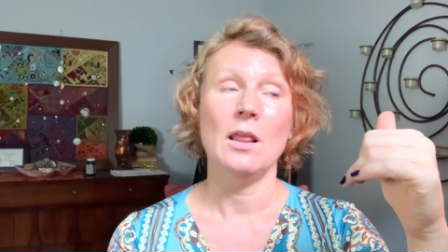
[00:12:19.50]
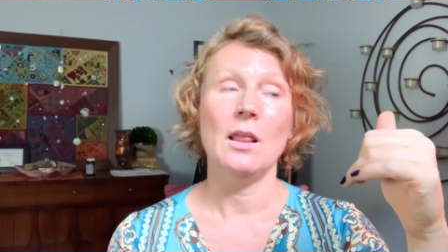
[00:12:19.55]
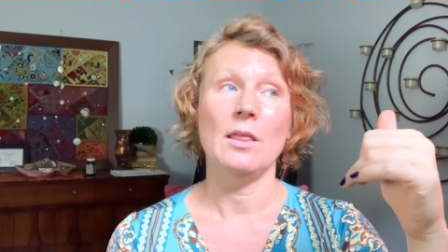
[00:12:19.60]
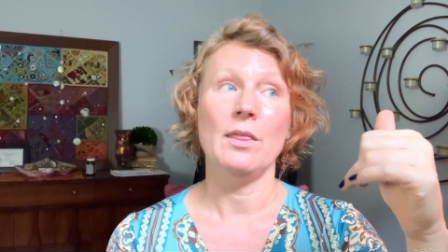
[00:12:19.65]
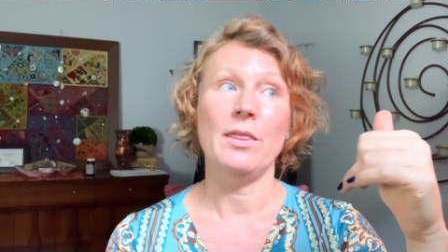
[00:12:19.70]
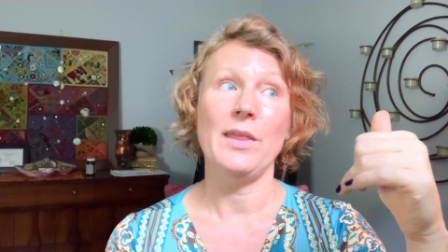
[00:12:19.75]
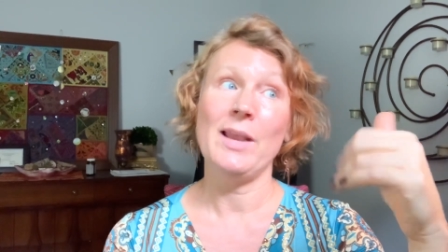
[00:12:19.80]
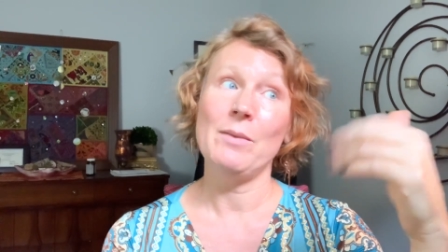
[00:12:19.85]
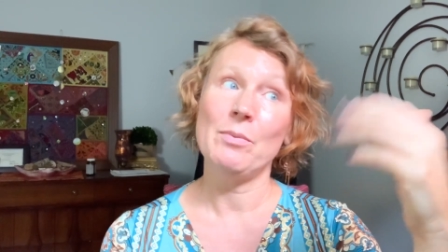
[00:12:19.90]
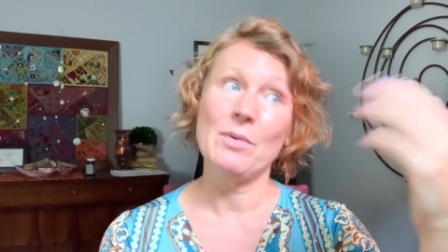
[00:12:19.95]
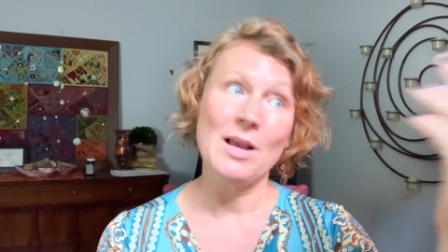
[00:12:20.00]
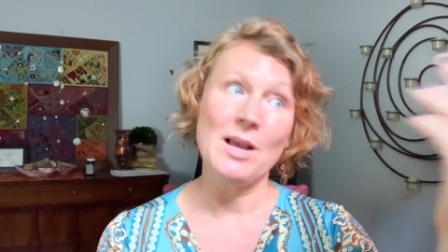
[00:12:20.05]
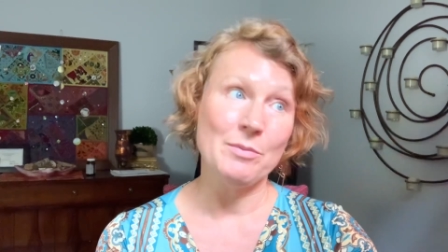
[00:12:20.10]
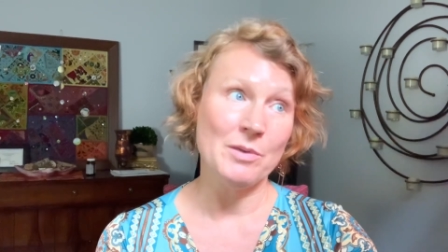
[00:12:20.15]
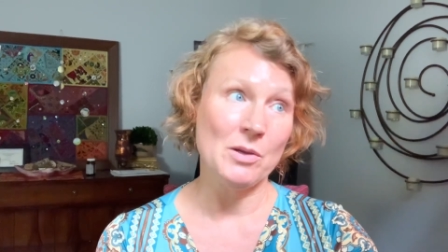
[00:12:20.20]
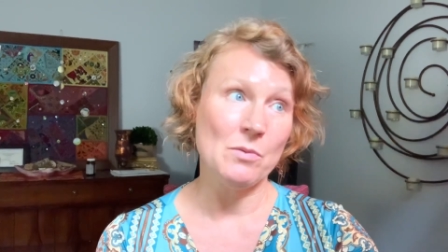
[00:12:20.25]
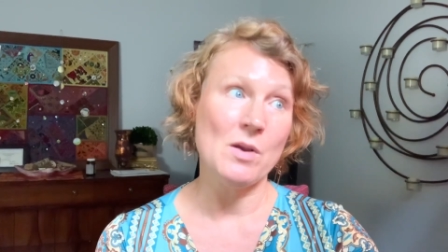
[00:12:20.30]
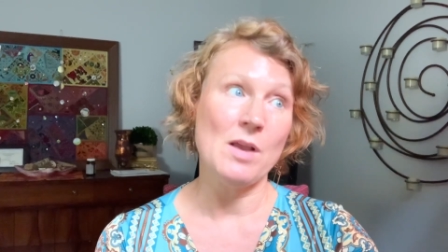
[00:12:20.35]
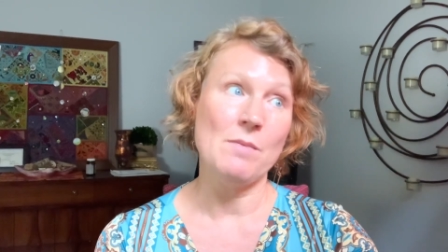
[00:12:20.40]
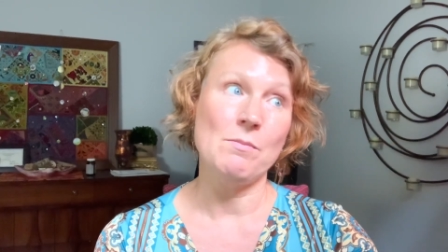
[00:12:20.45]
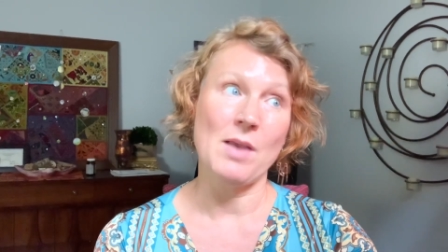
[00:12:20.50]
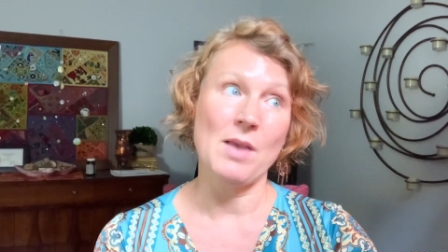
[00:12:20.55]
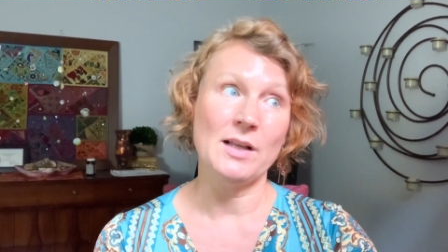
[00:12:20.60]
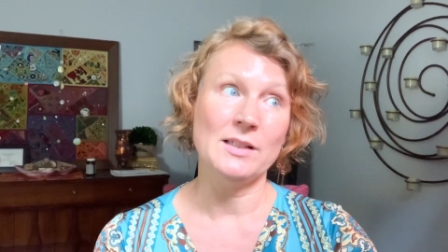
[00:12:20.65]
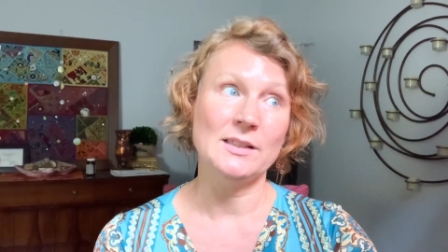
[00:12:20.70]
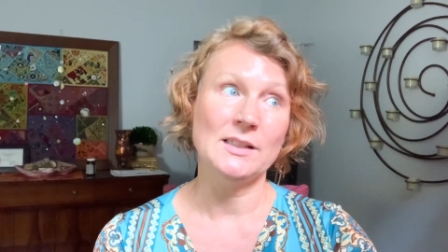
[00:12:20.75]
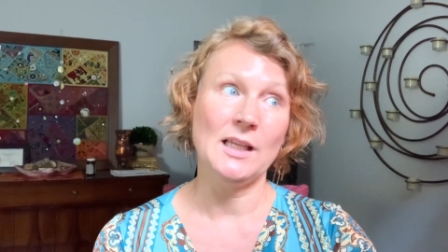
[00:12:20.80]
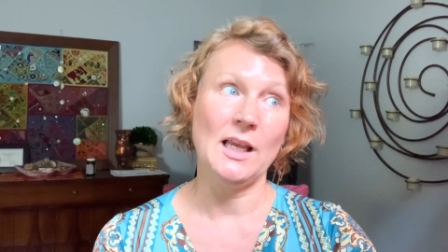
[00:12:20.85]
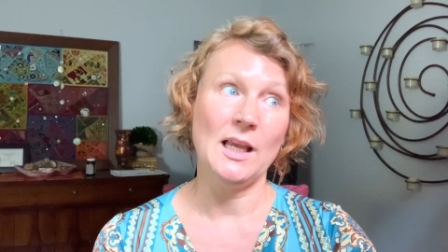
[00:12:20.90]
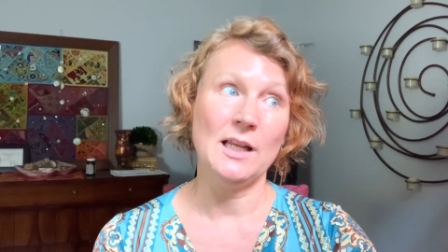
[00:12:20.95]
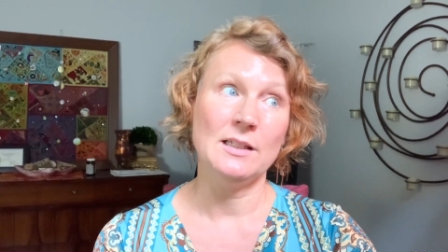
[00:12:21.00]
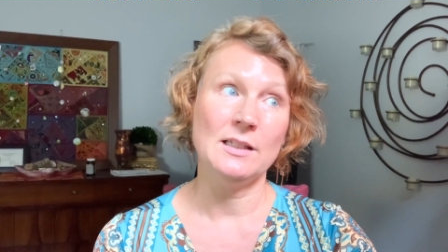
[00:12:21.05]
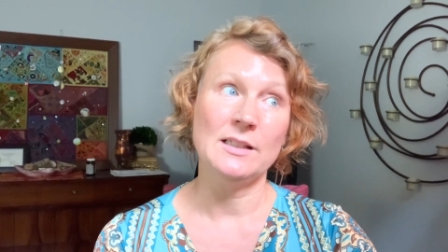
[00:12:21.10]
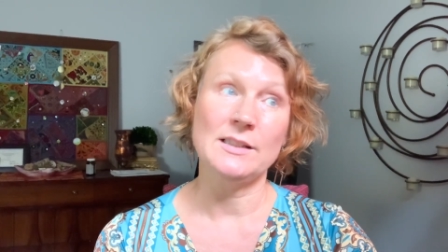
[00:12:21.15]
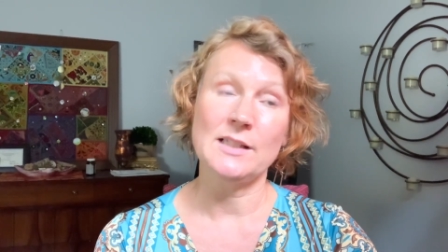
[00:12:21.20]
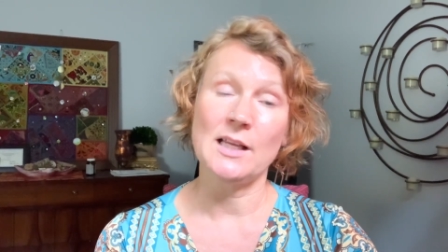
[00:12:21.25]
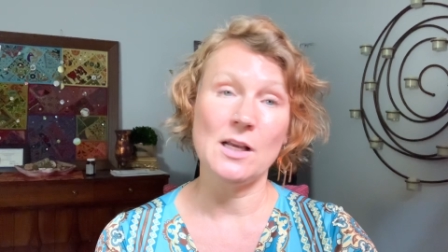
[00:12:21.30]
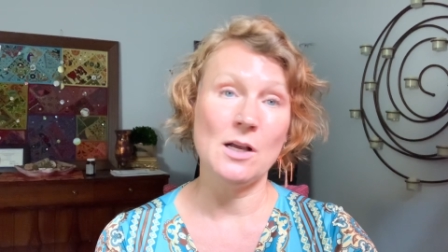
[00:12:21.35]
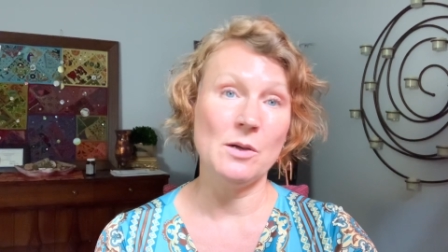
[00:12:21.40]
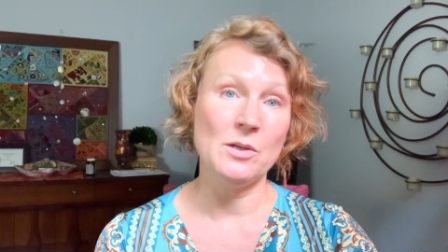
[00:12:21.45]
They probably want Mexican because
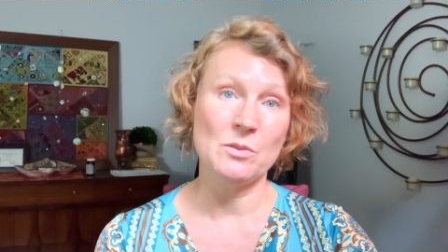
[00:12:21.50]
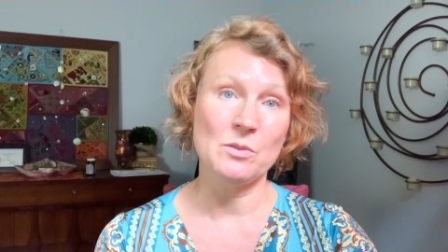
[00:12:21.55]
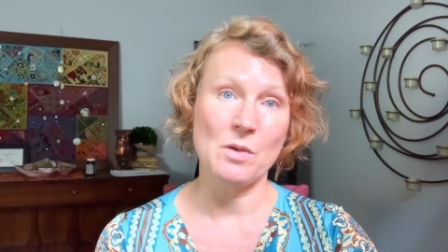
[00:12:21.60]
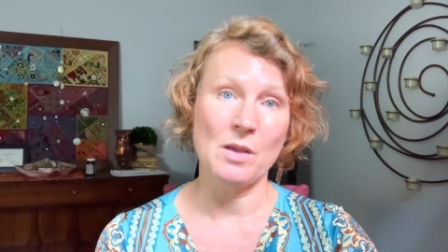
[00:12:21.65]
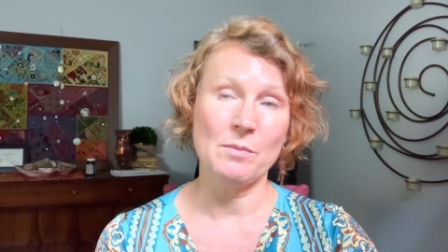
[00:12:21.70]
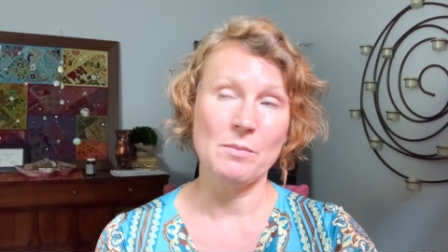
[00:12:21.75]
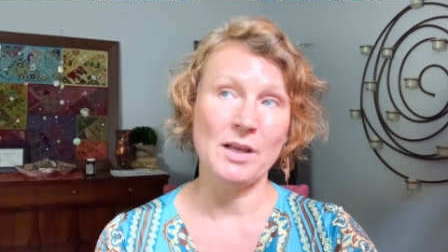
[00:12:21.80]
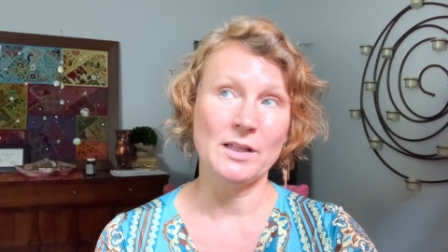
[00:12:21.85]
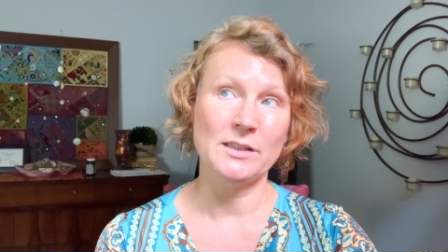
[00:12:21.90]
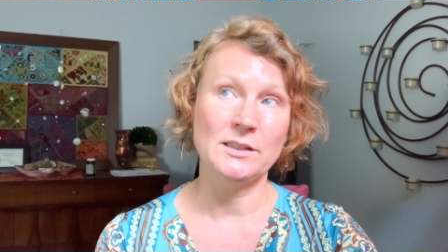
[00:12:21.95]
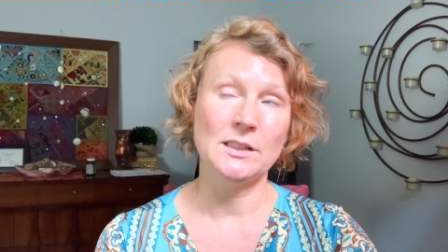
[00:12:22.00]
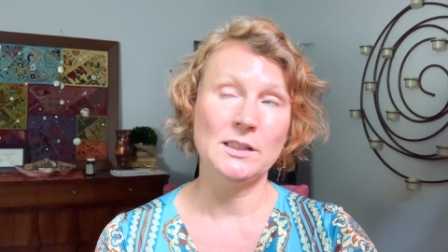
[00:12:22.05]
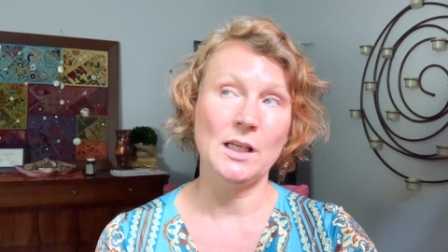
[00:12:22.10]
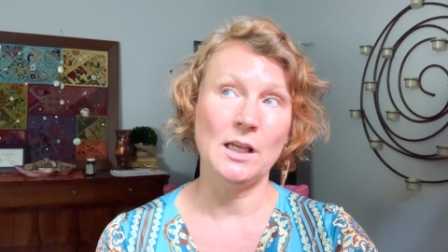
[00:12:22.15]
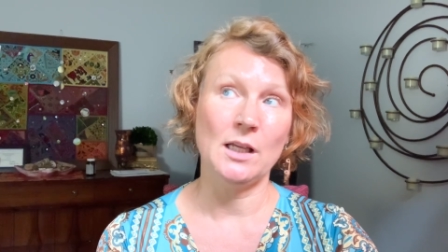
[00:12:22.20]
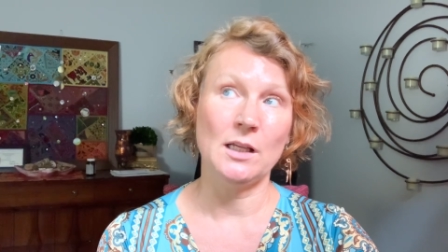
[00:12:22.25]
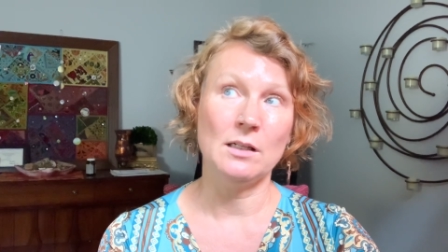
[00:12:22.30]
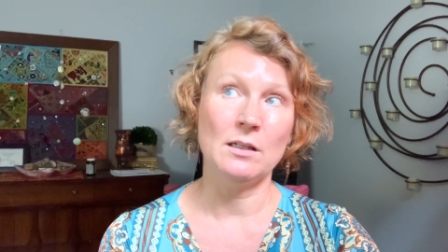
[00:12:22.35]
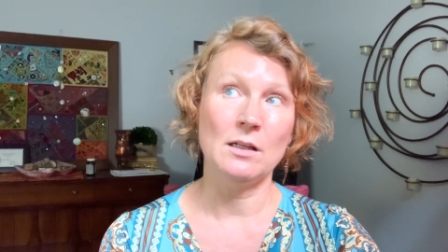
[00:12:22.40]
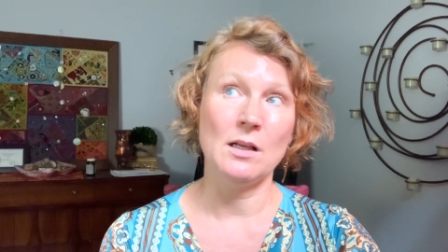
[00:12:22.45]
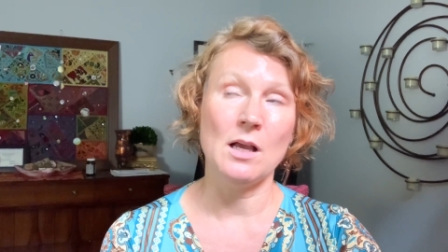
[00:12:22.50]
they always want Mexican.